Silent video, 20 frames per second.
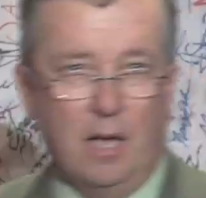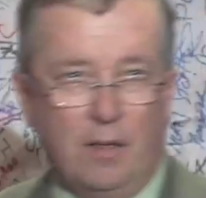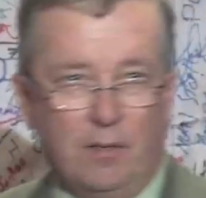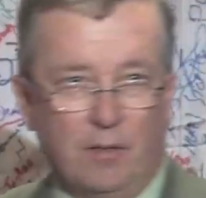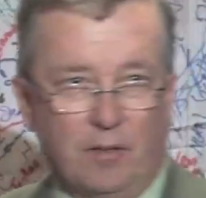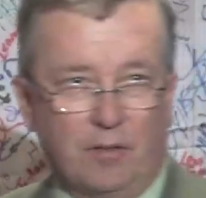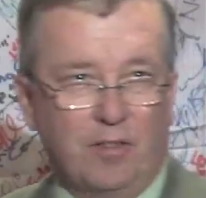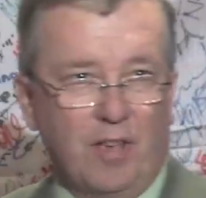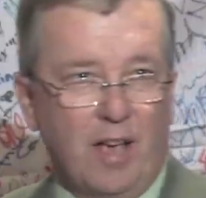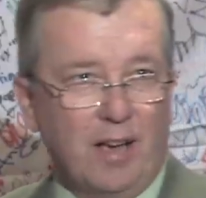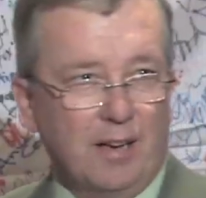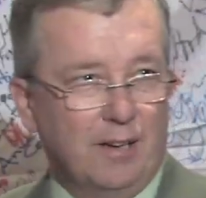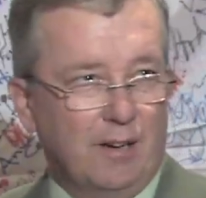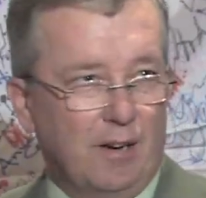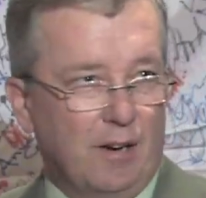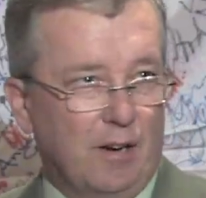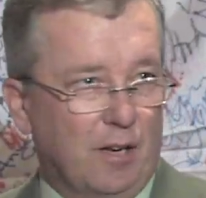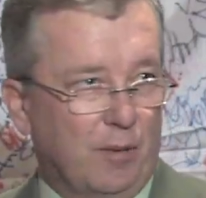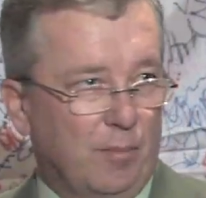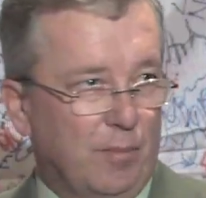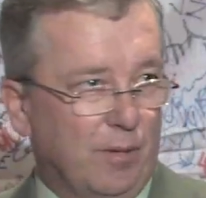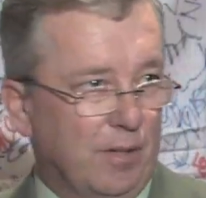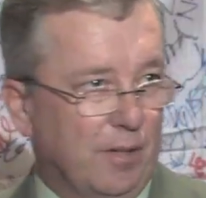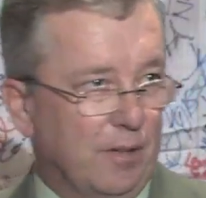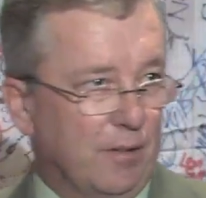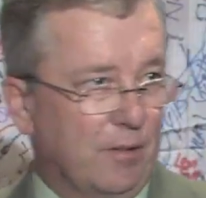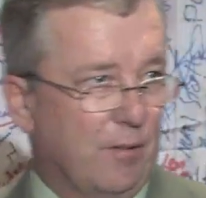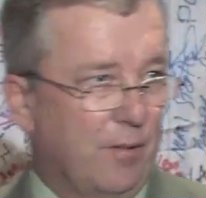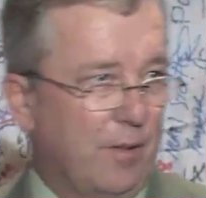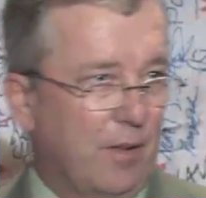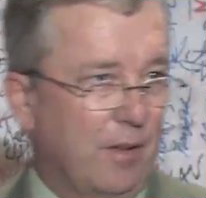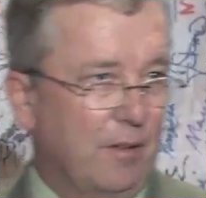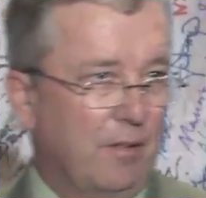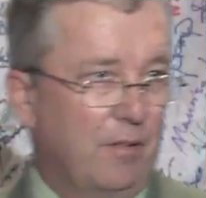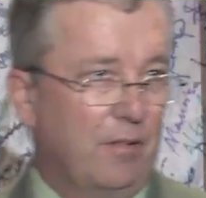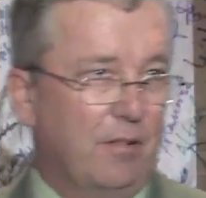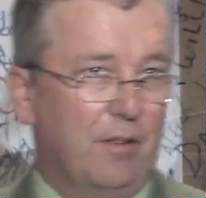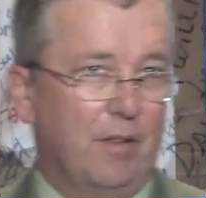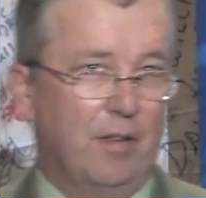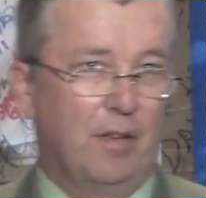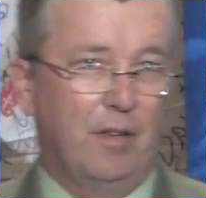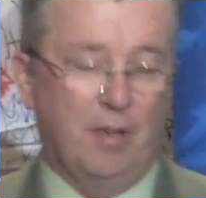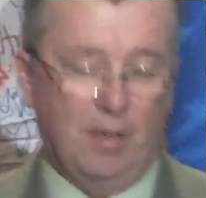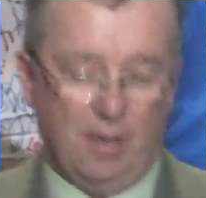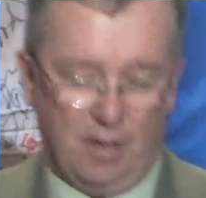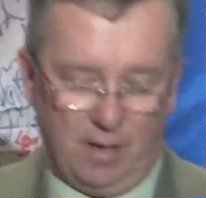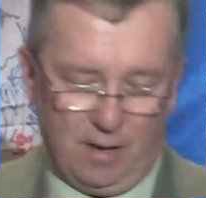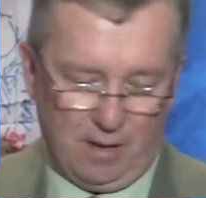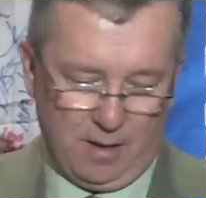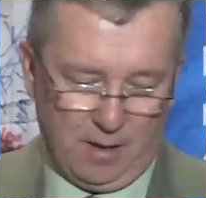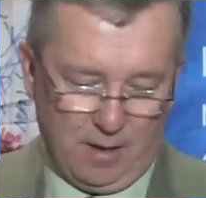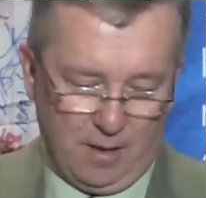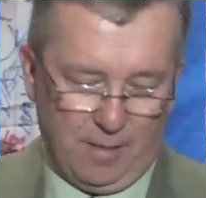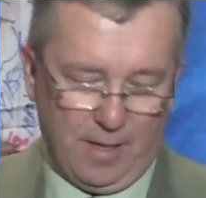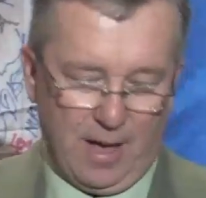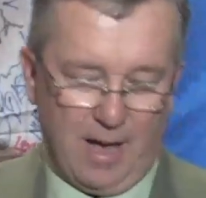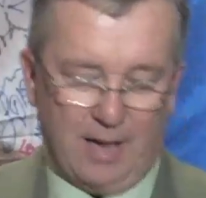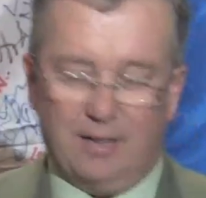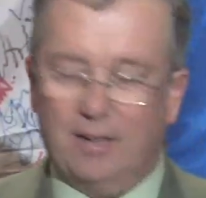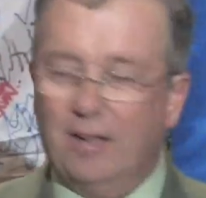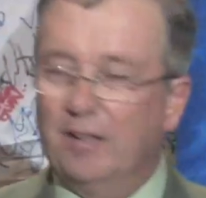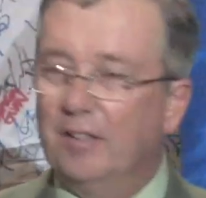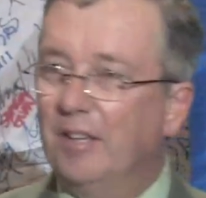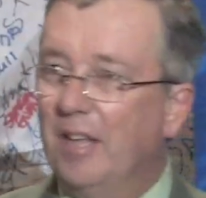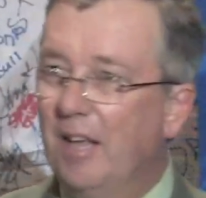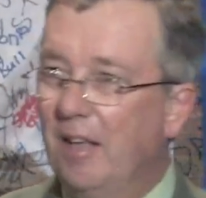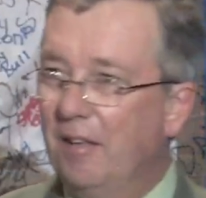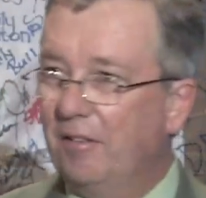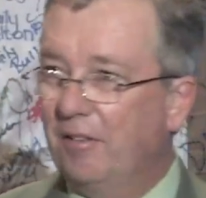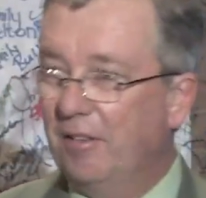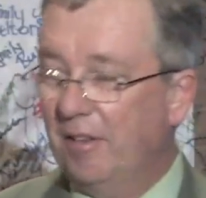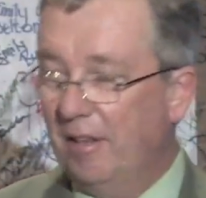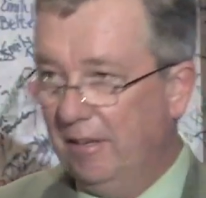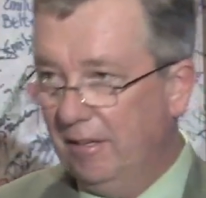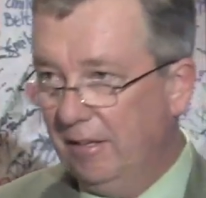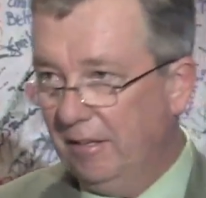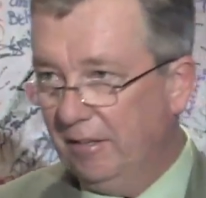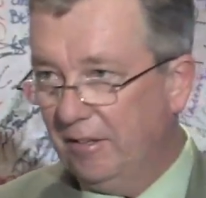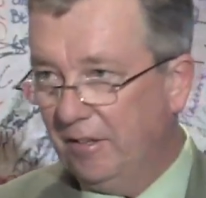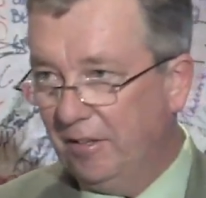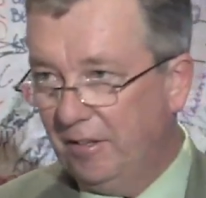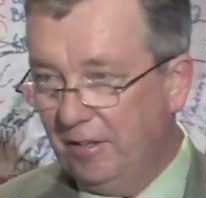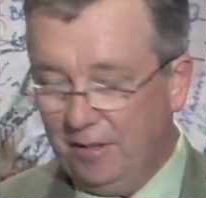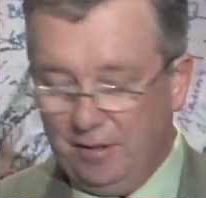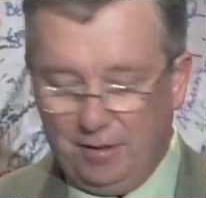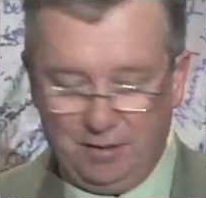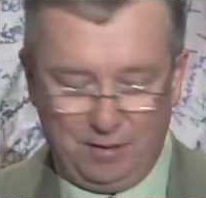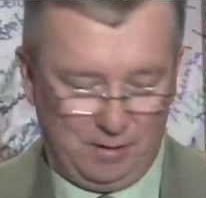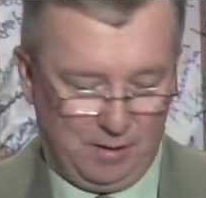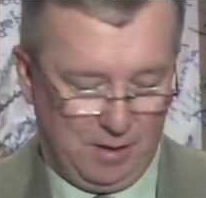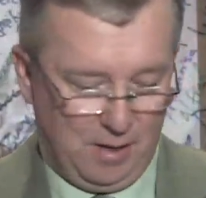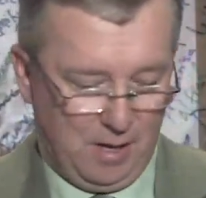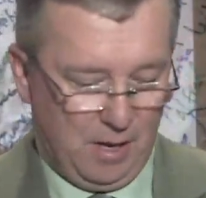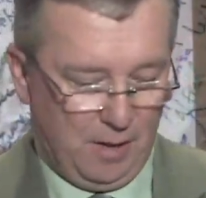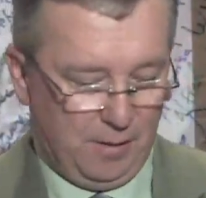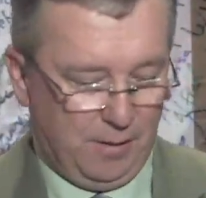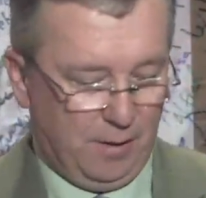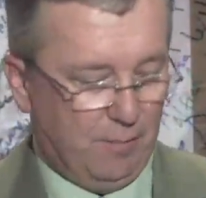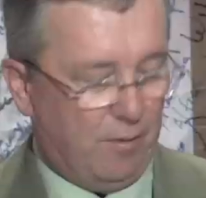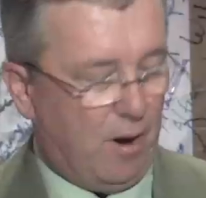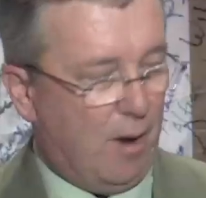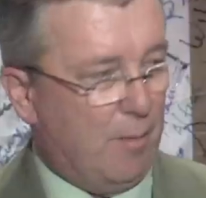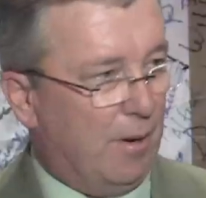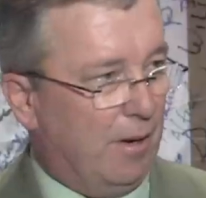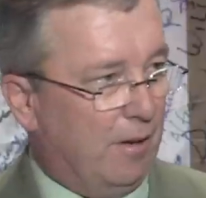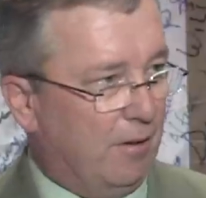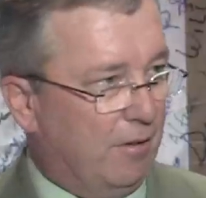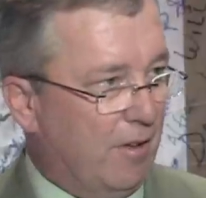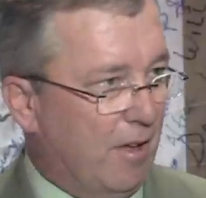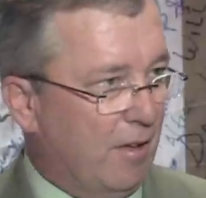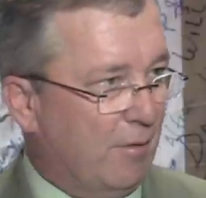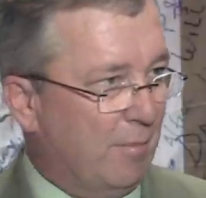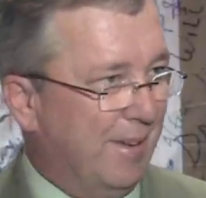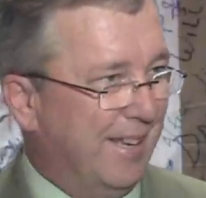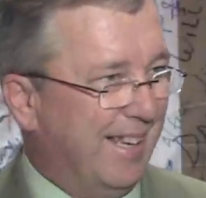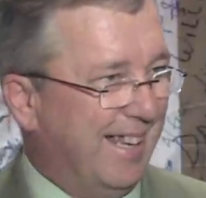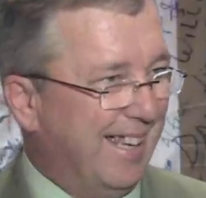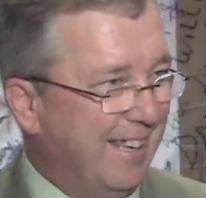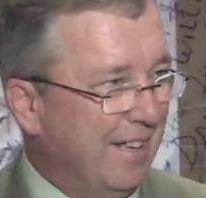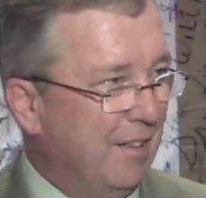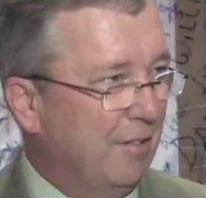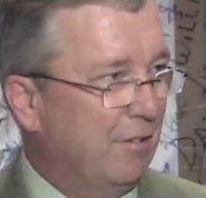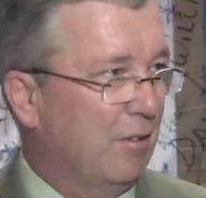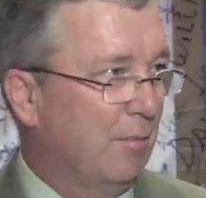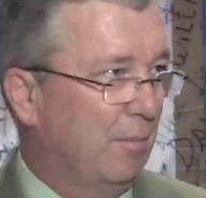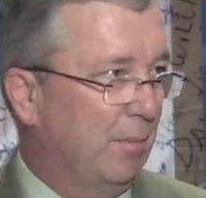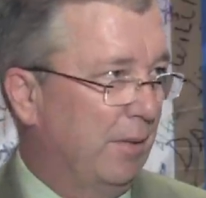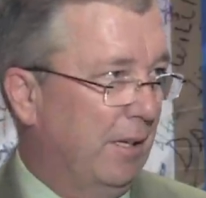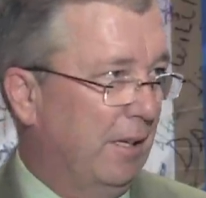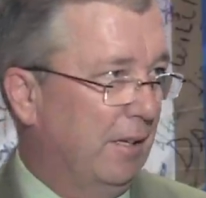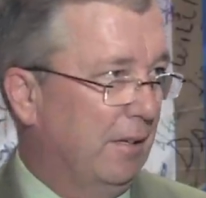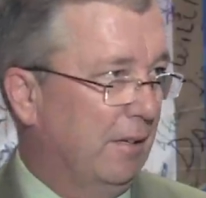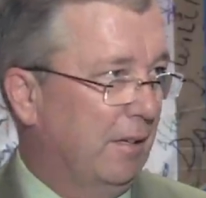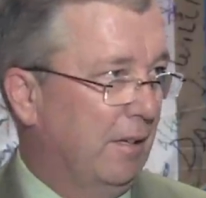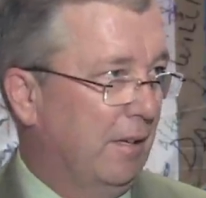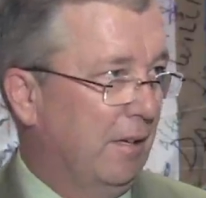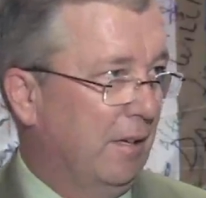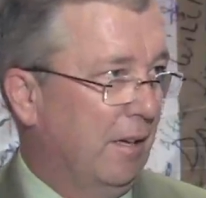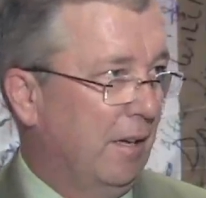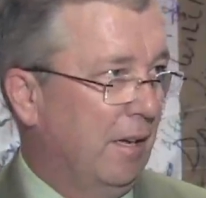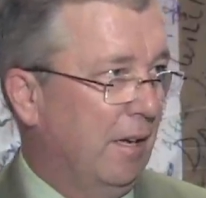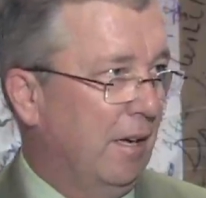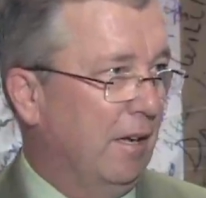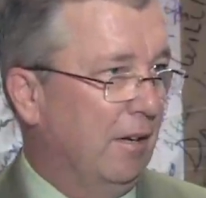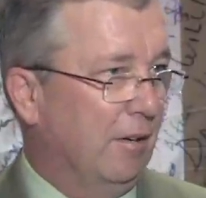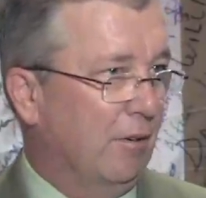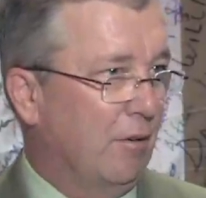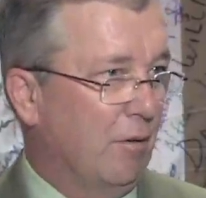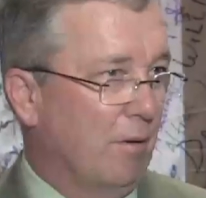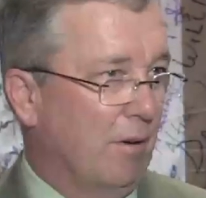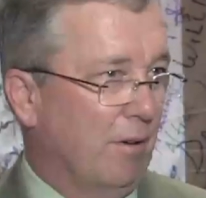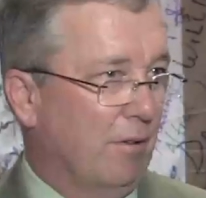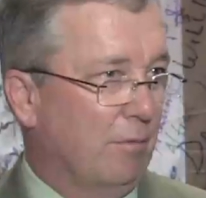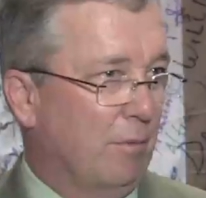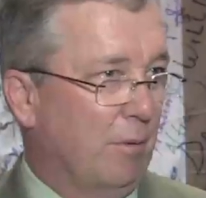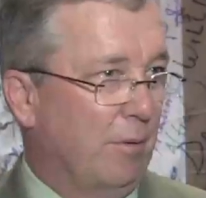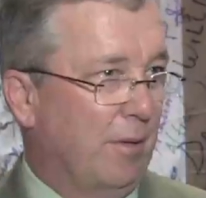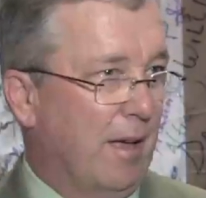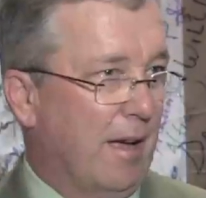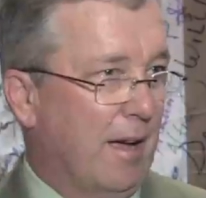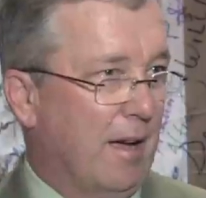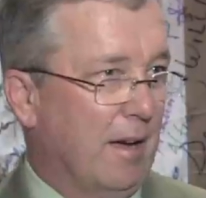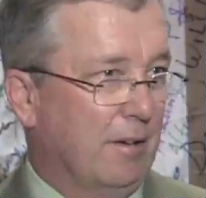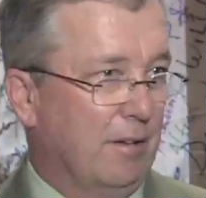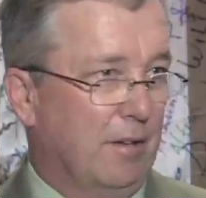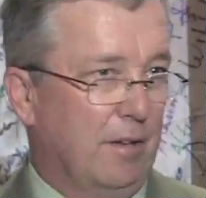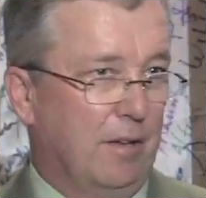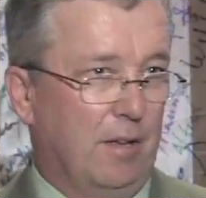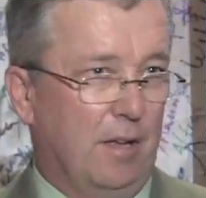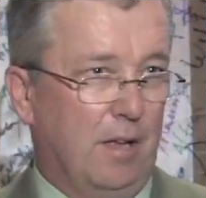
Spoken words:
And the second argument is this, that unless and until the environmental assessment is completed in accordance with the Act,